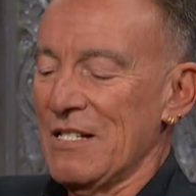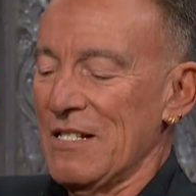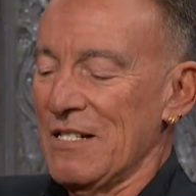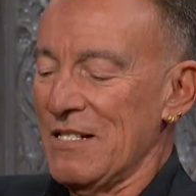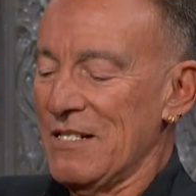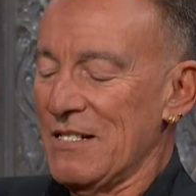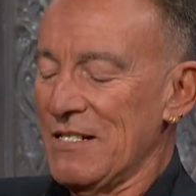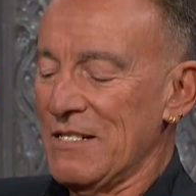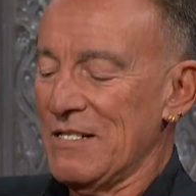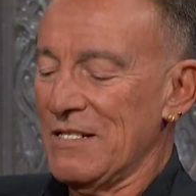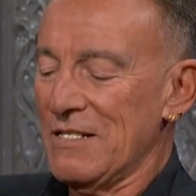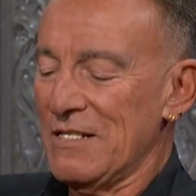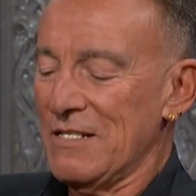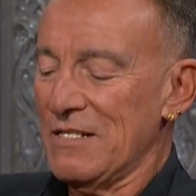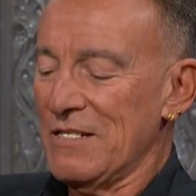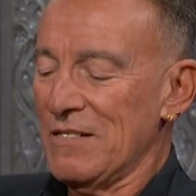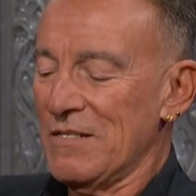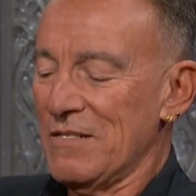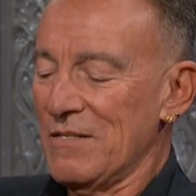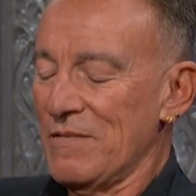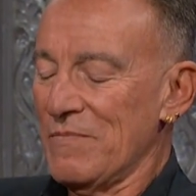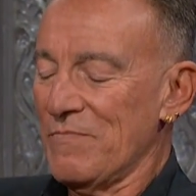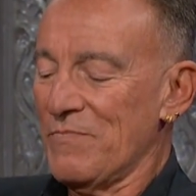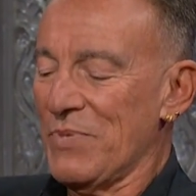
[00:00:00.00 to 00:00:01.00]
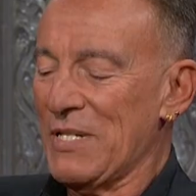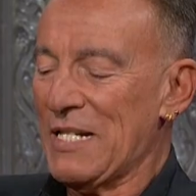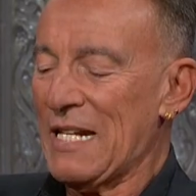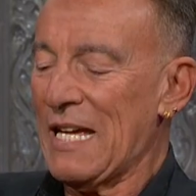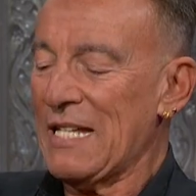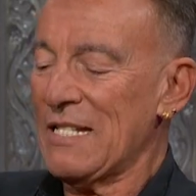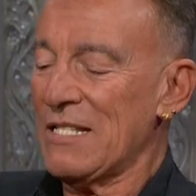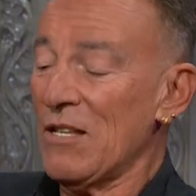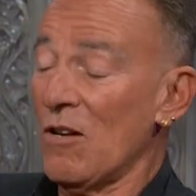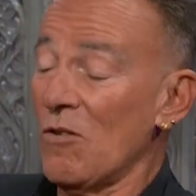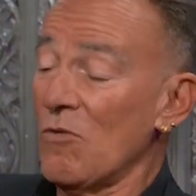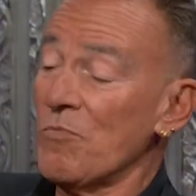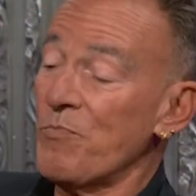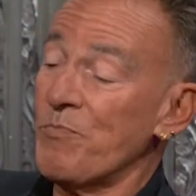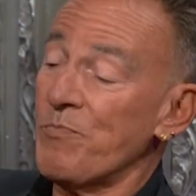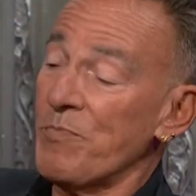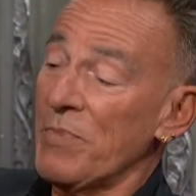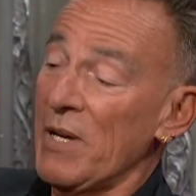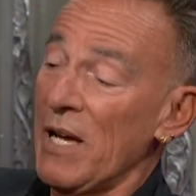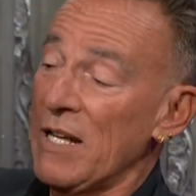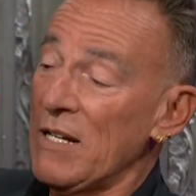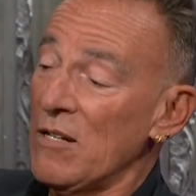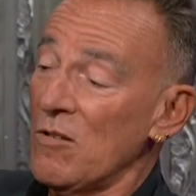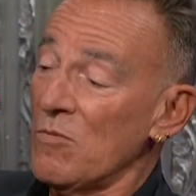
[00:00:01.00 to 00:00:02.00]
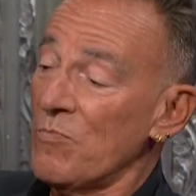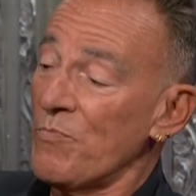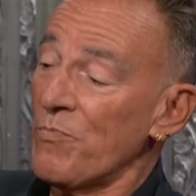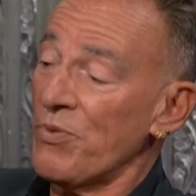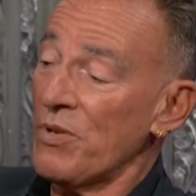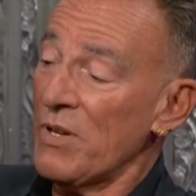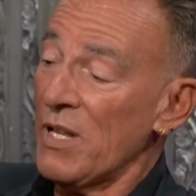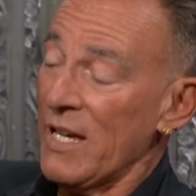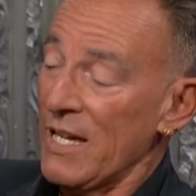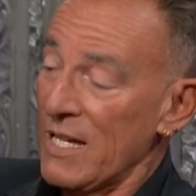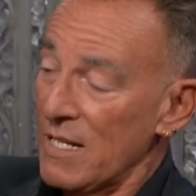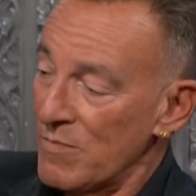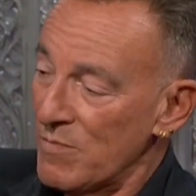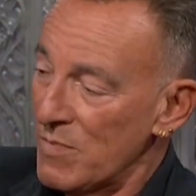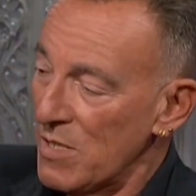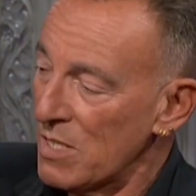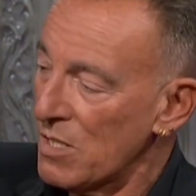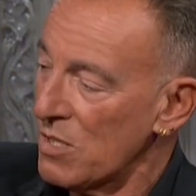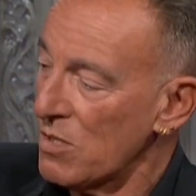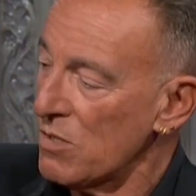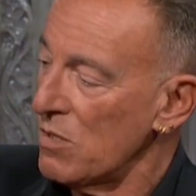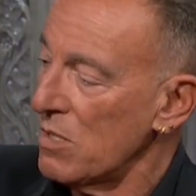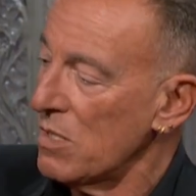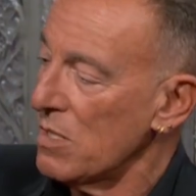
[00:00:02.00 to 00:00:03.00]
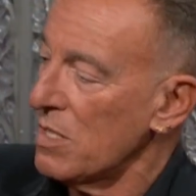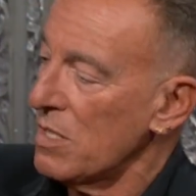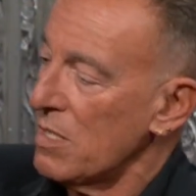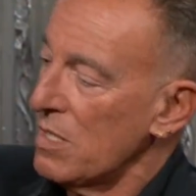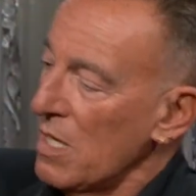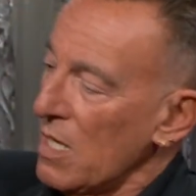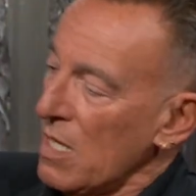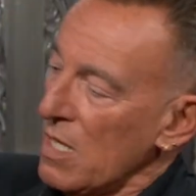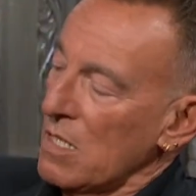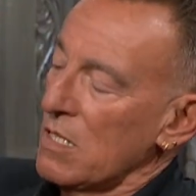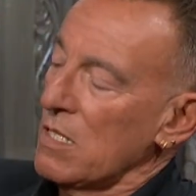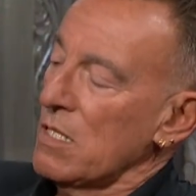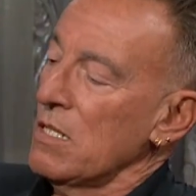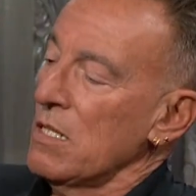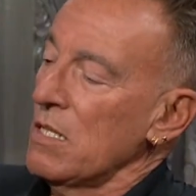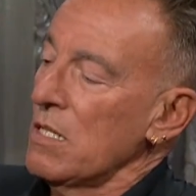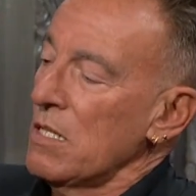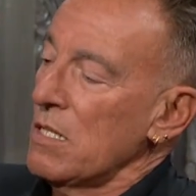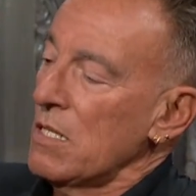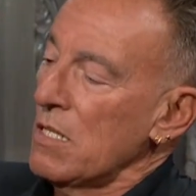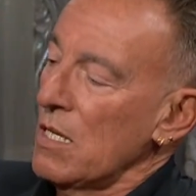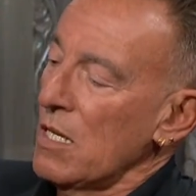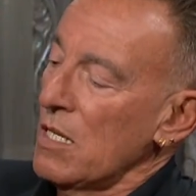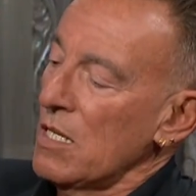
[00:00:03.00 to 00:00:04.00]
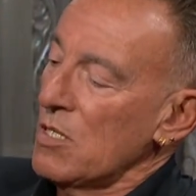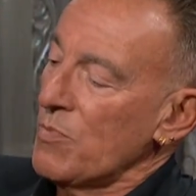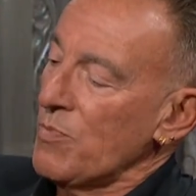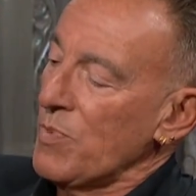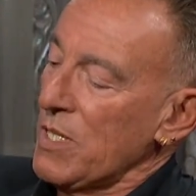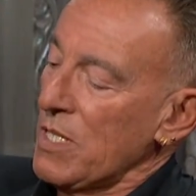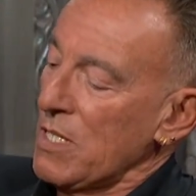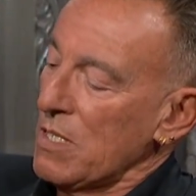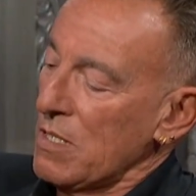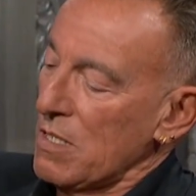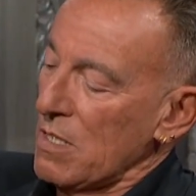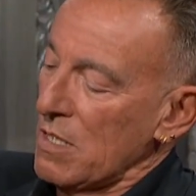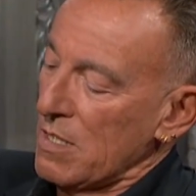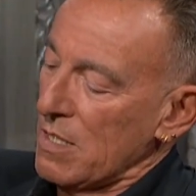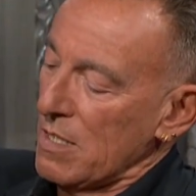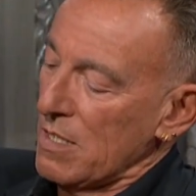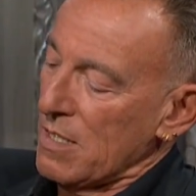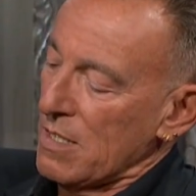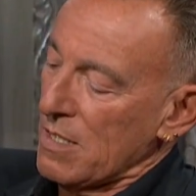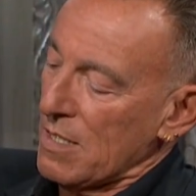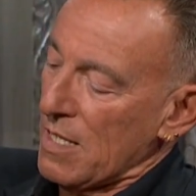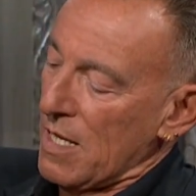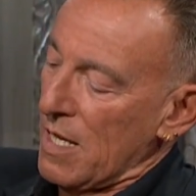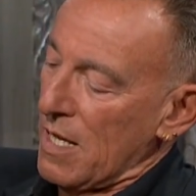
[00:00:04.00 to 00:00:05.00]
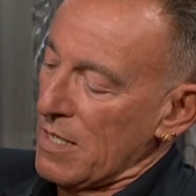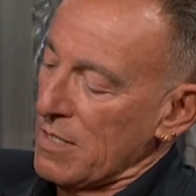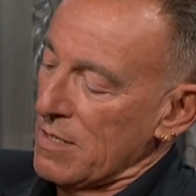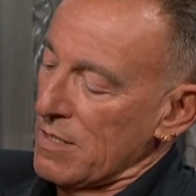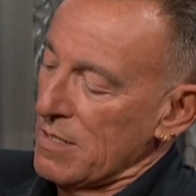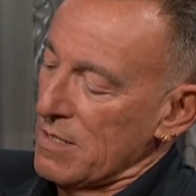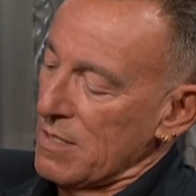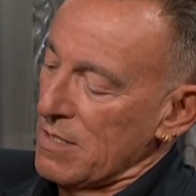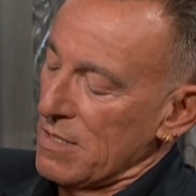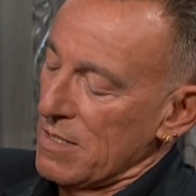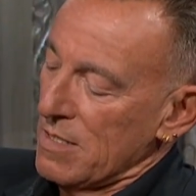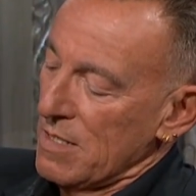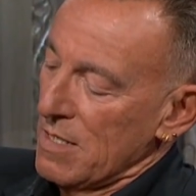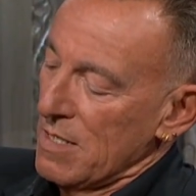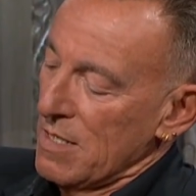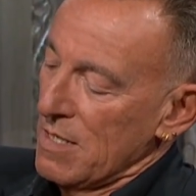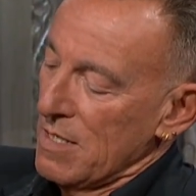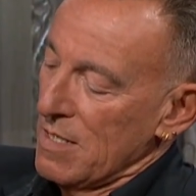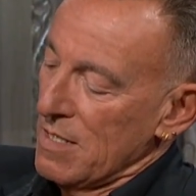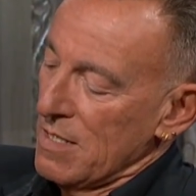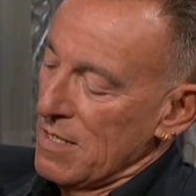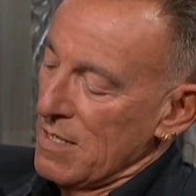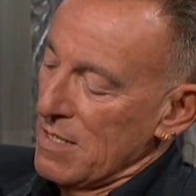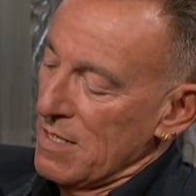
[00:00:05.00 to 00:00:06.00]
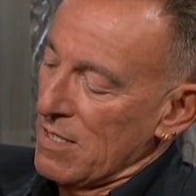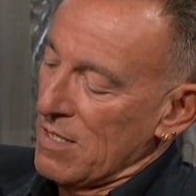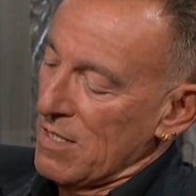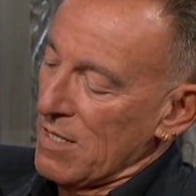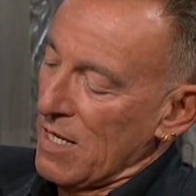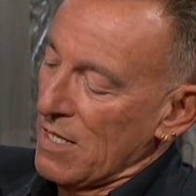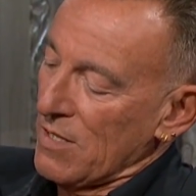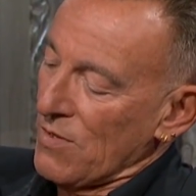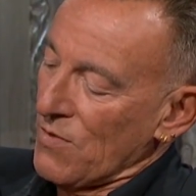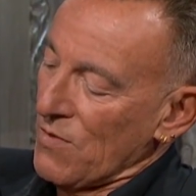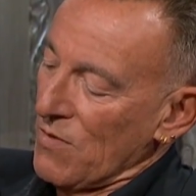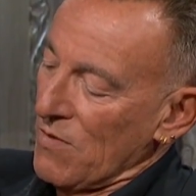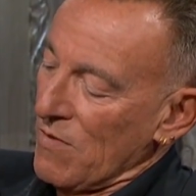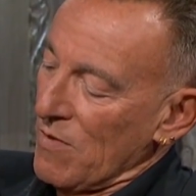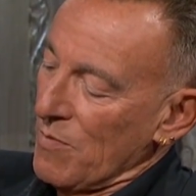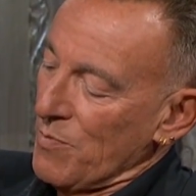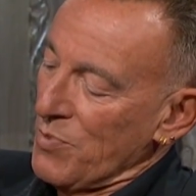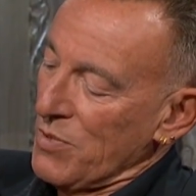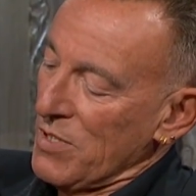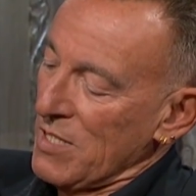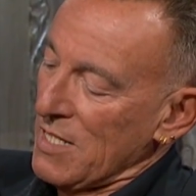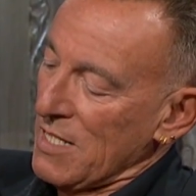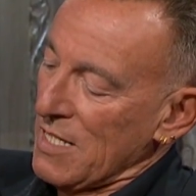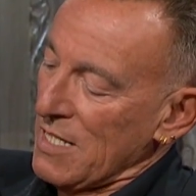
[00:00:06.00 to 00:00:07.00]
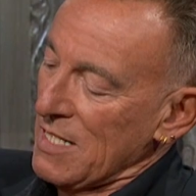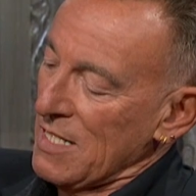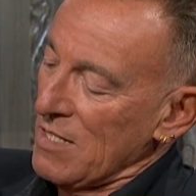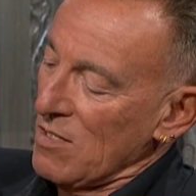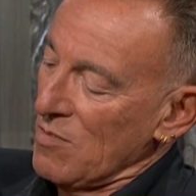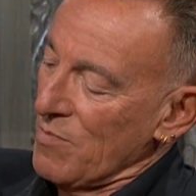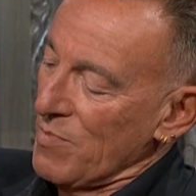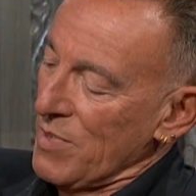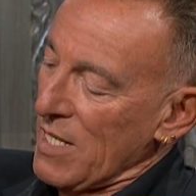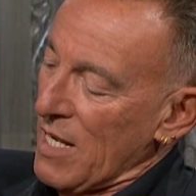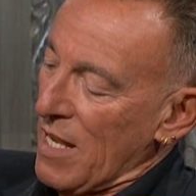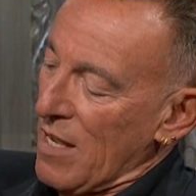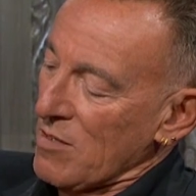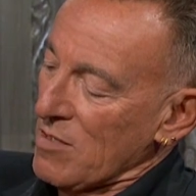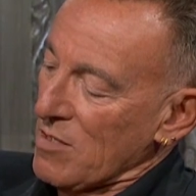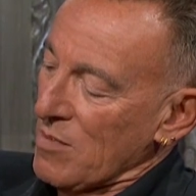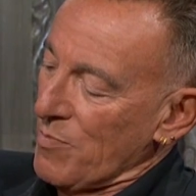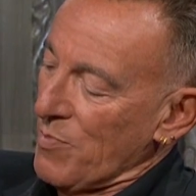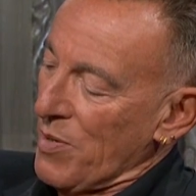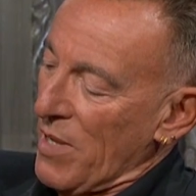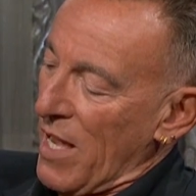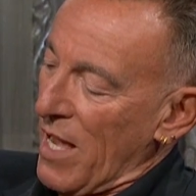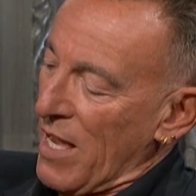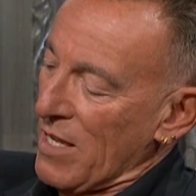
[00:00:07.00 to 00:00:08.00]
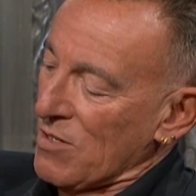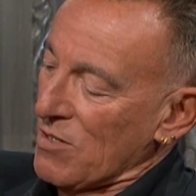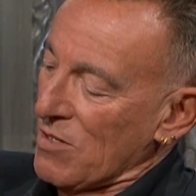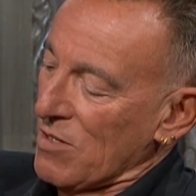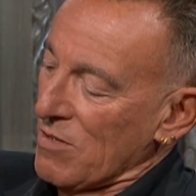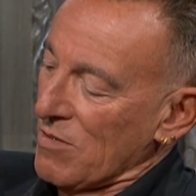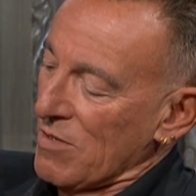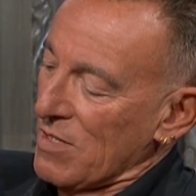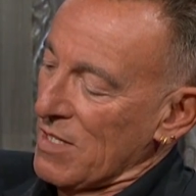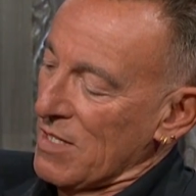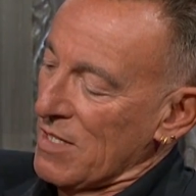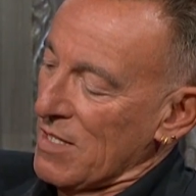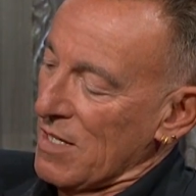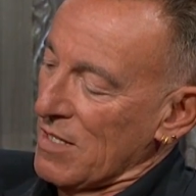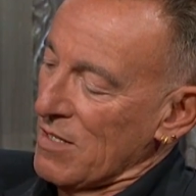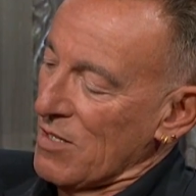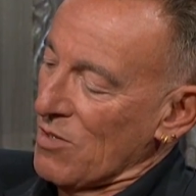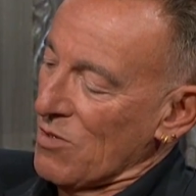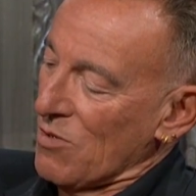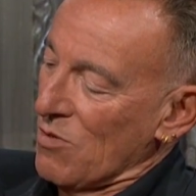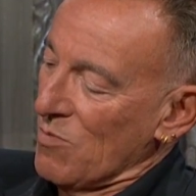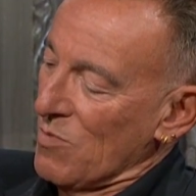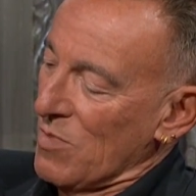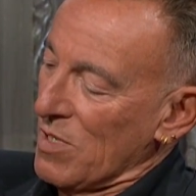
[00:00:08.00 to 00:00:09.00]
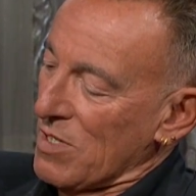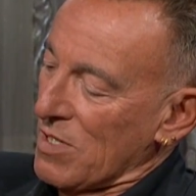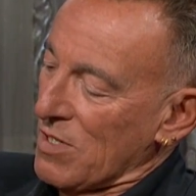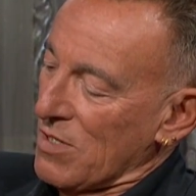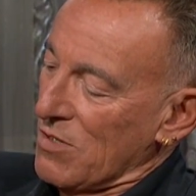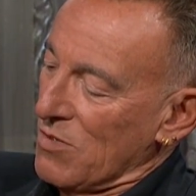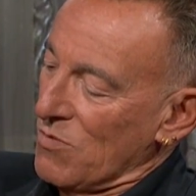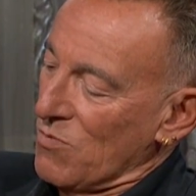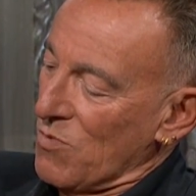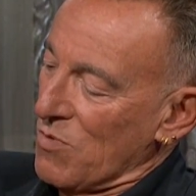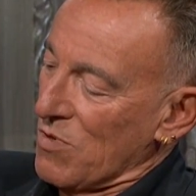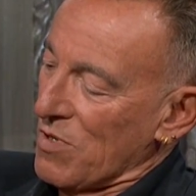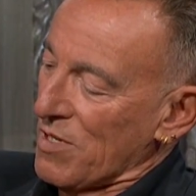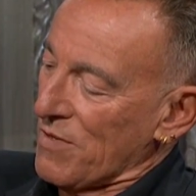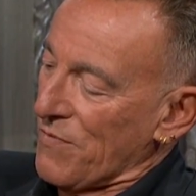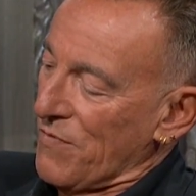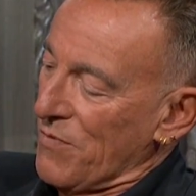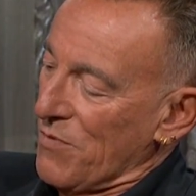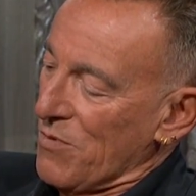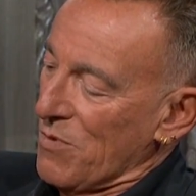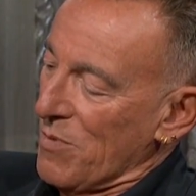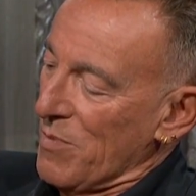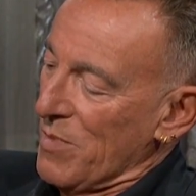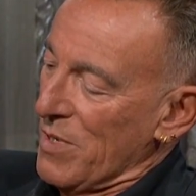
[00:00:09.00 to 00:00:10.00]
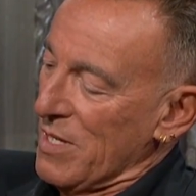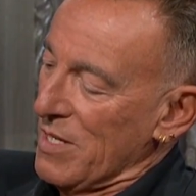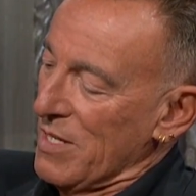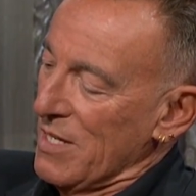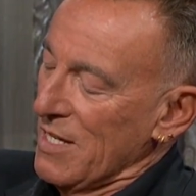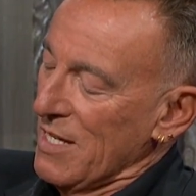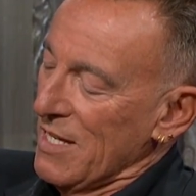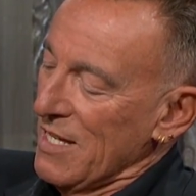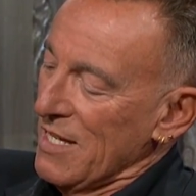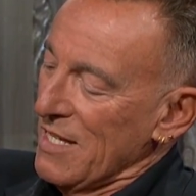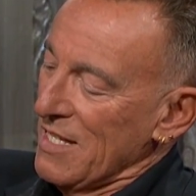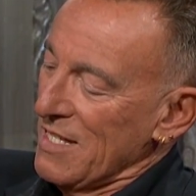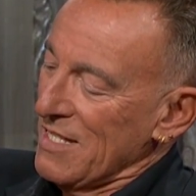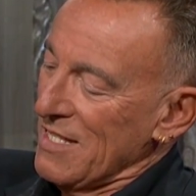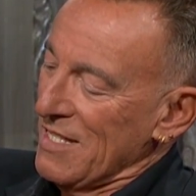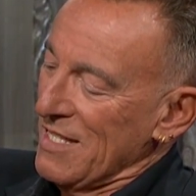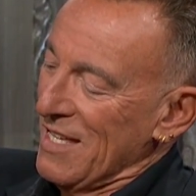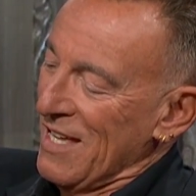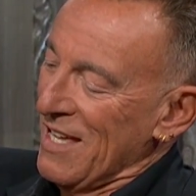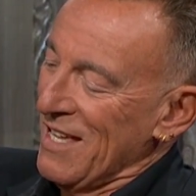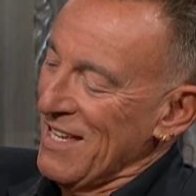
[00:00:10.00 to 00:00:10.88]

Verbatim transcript: uh, but I don't I don't play it much on stage these days because it's gotten it's I sort of put it a little bit out to pasture. It's done so much good work for me. That,